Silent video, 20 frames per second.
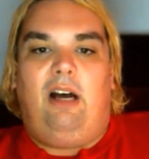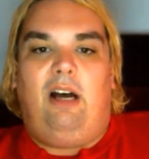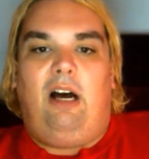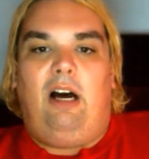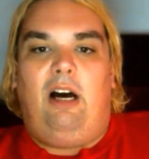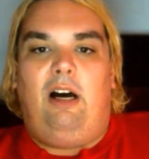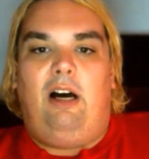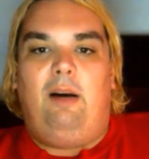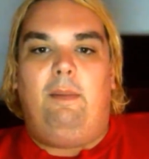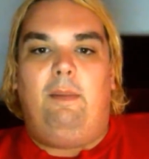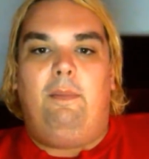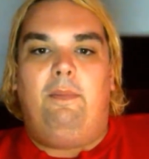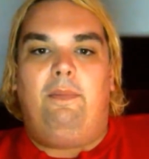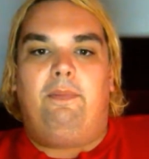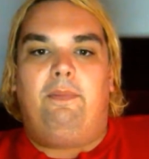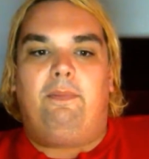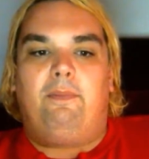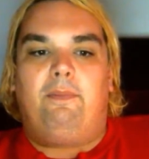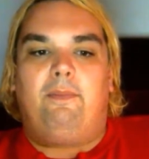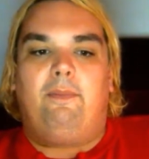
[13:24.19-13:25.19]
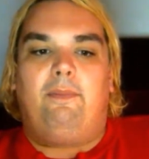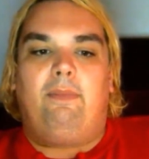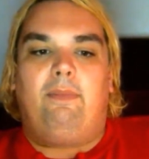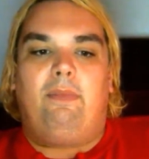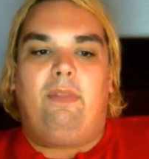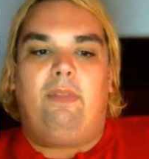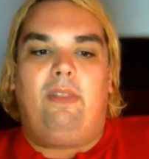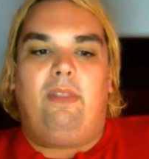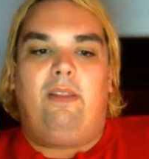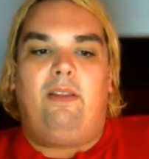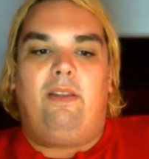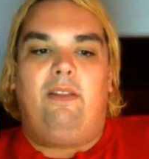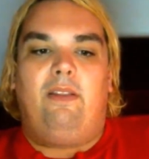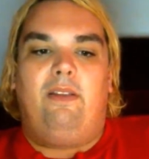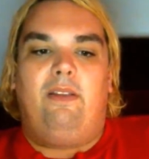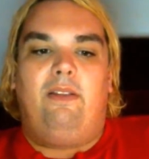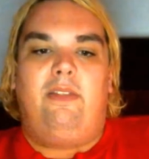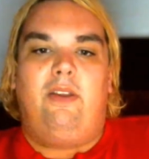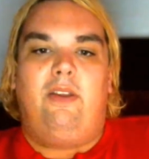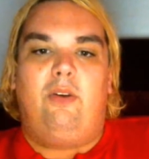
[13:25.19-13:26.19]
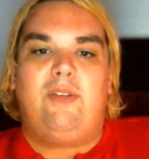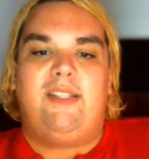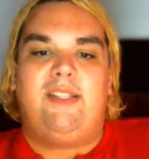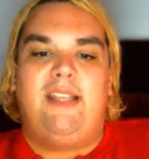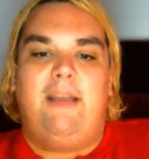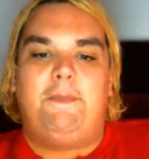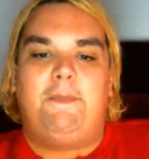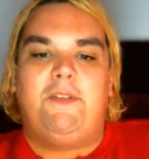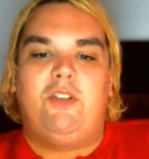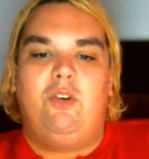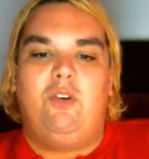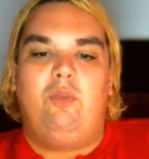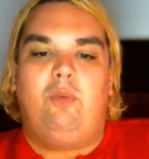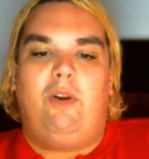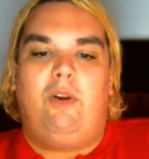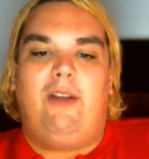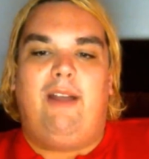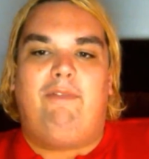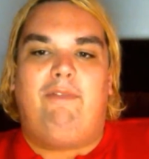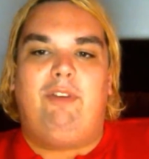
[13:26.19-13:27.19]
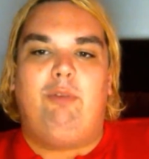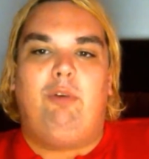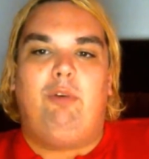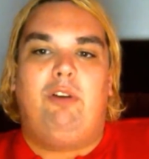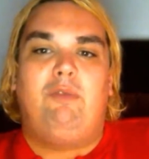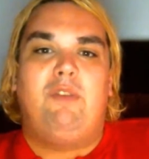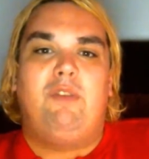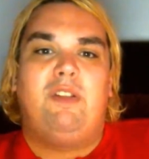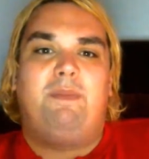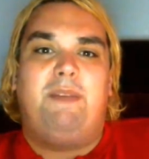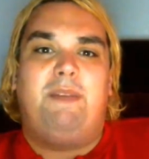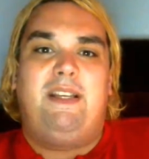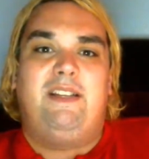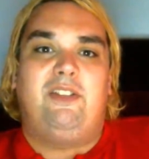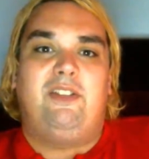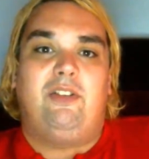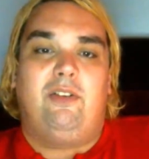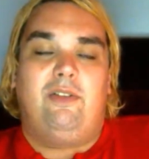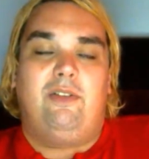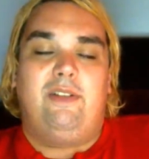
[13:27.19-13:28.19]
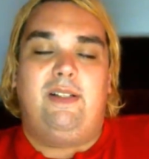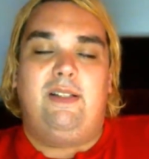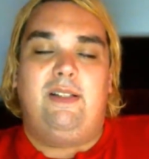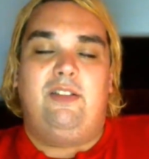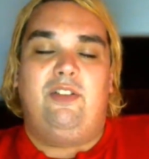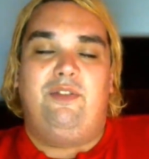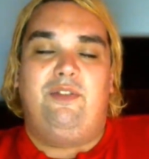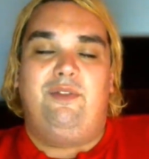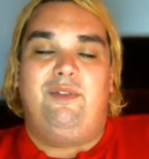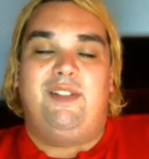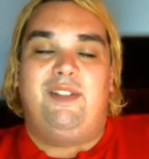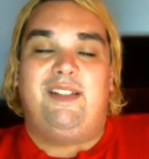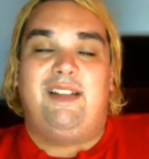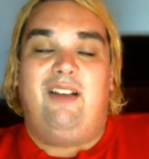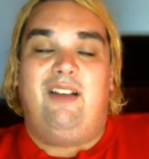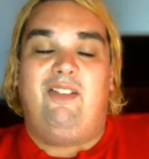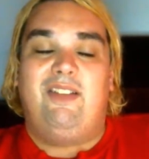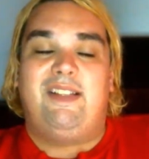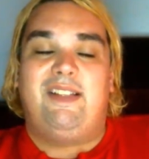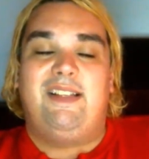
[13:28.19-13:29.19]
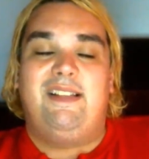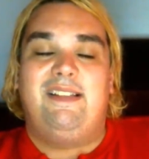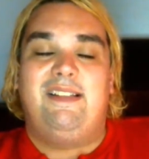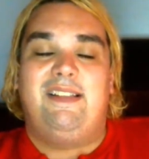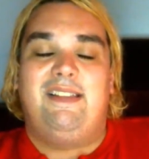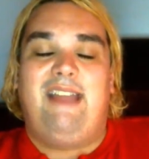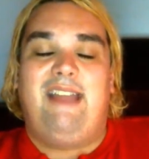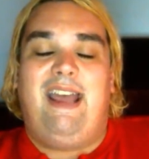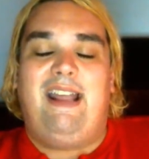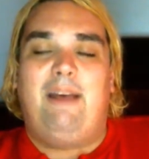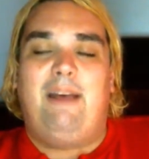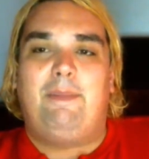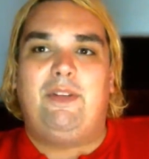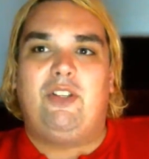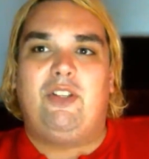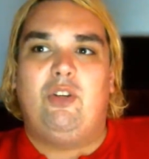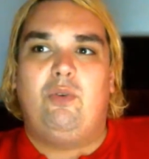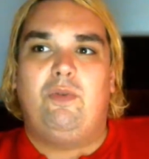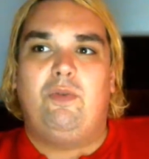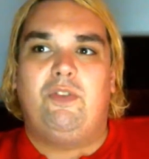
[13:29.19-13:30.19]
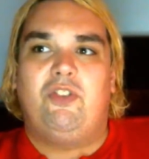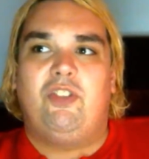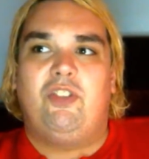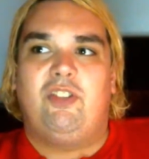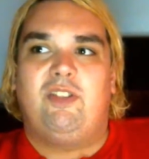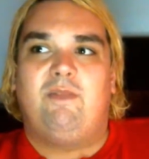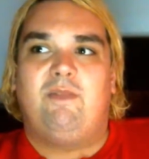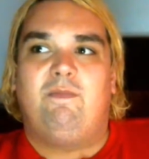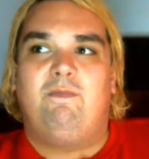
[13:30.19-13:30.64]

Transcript: Um, there was the episode where everyone was being turned into skeletons, and that episode was just